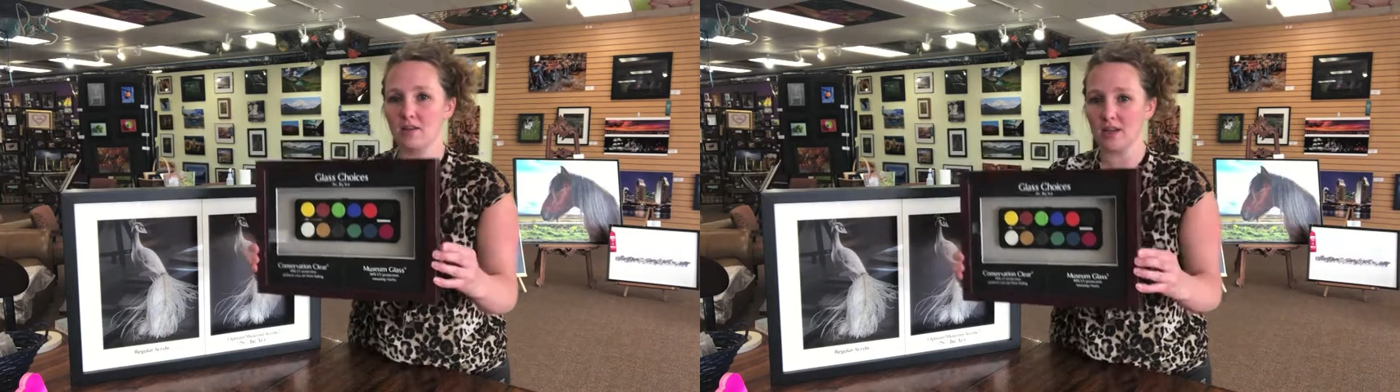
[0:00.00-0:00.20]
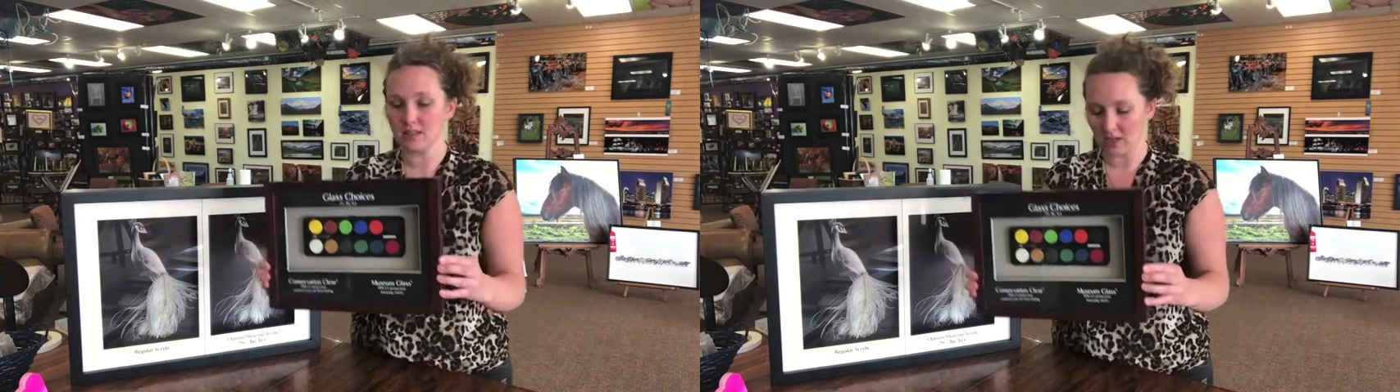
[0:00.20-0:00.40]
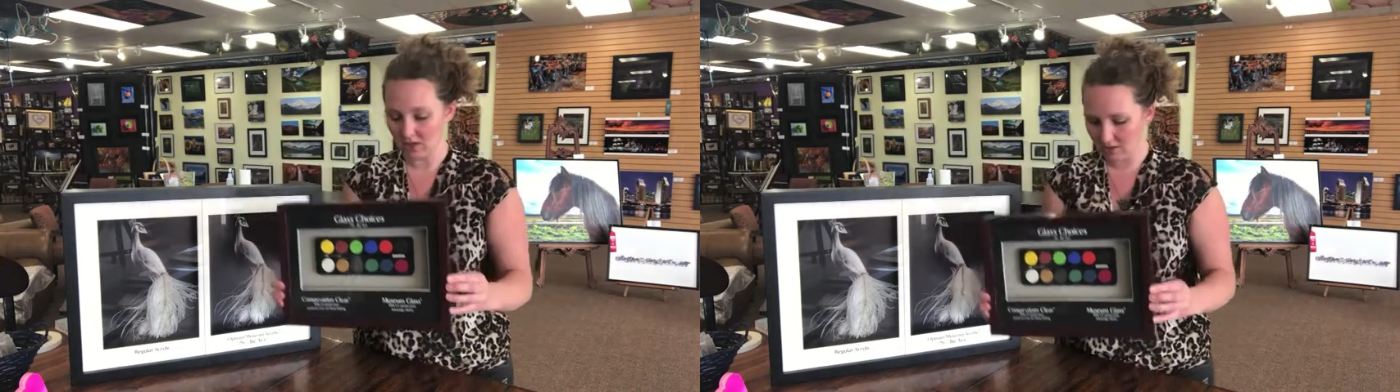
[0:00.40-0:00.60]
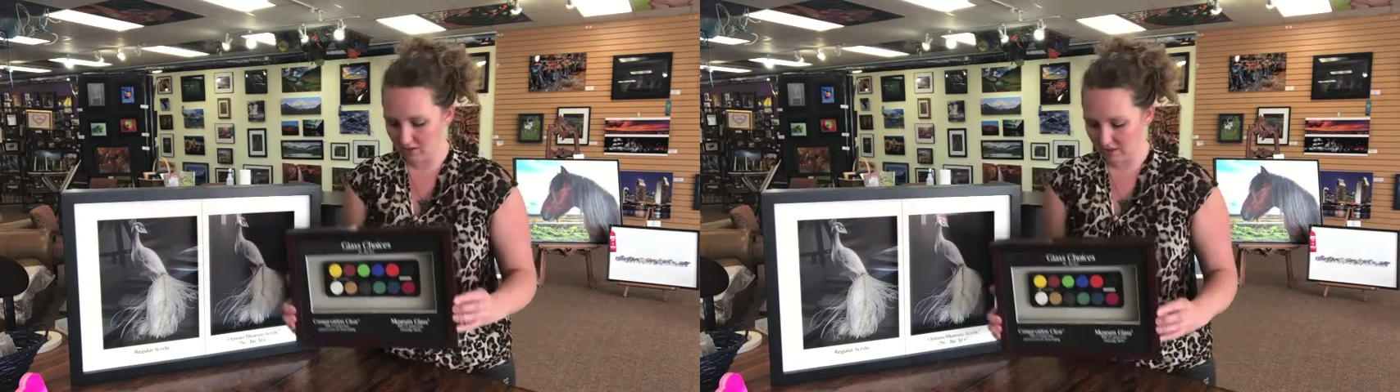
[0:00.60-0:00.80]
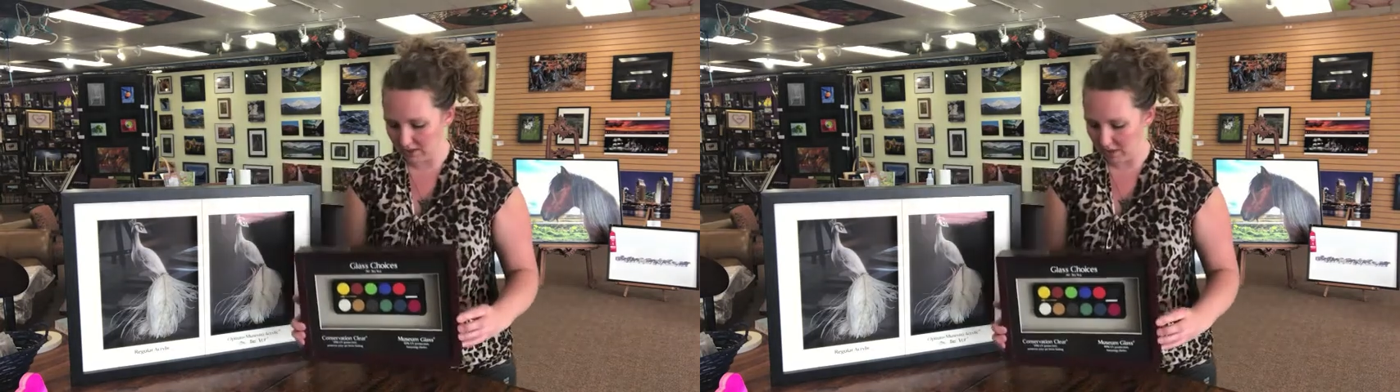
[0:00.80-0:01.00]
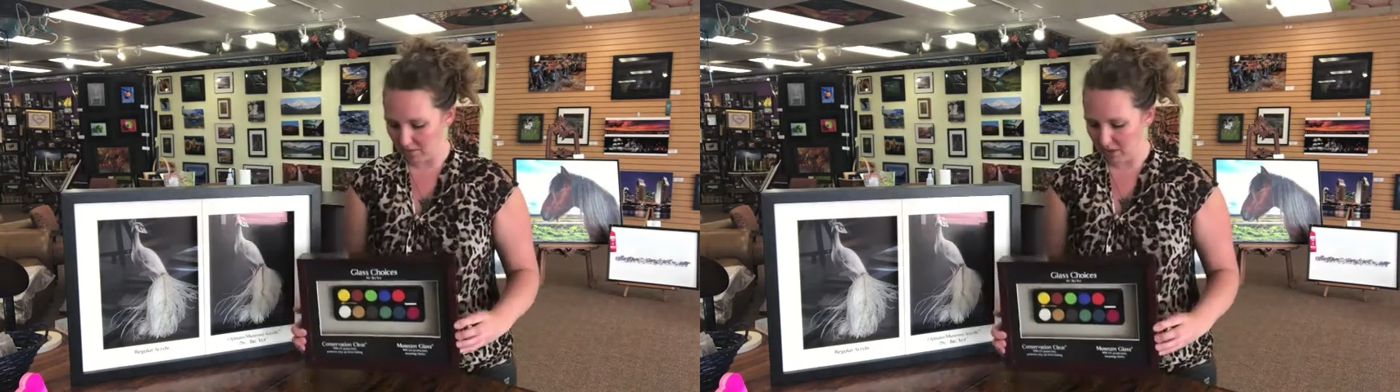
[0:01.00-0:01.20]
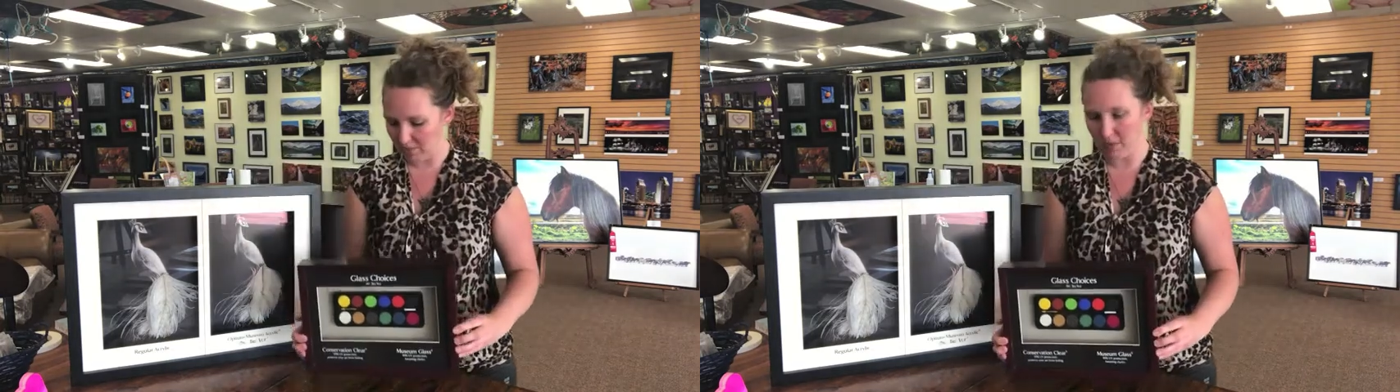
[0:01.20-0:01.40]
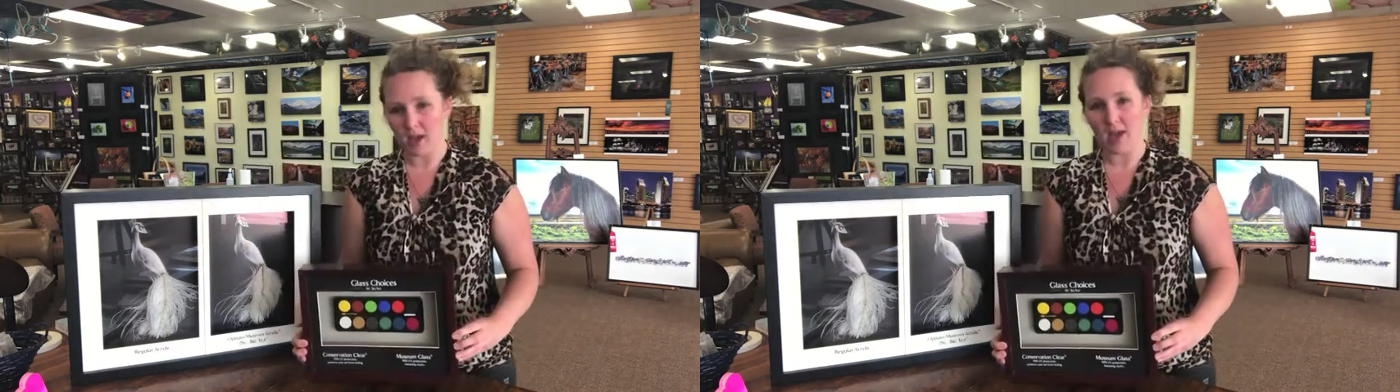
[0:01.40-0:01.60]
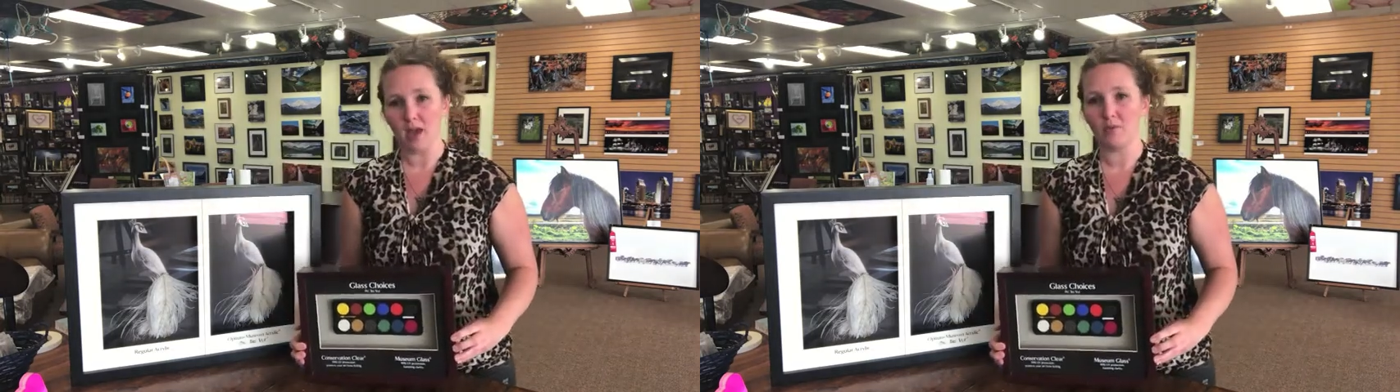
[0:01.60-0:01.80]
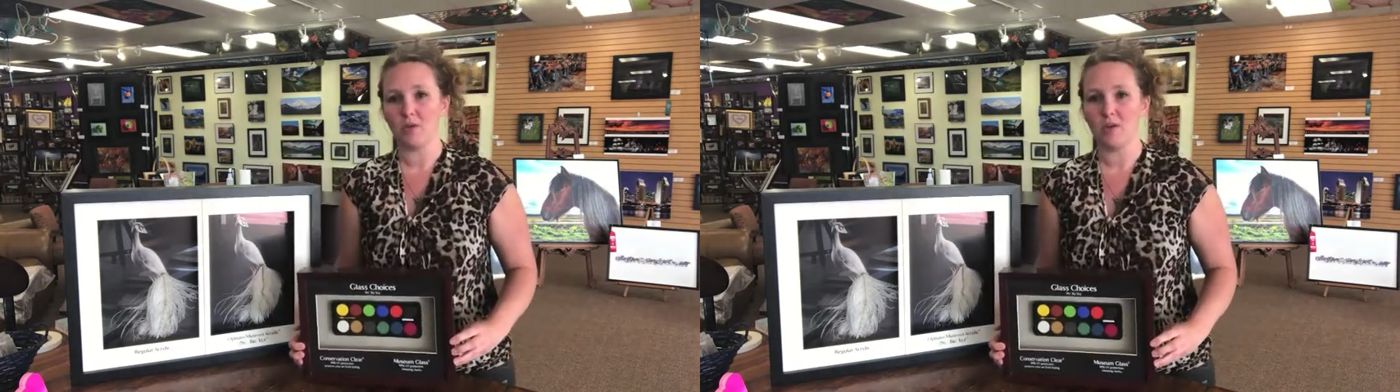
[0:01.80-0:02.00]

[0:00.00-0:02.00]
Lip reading: That's a huge step up, and when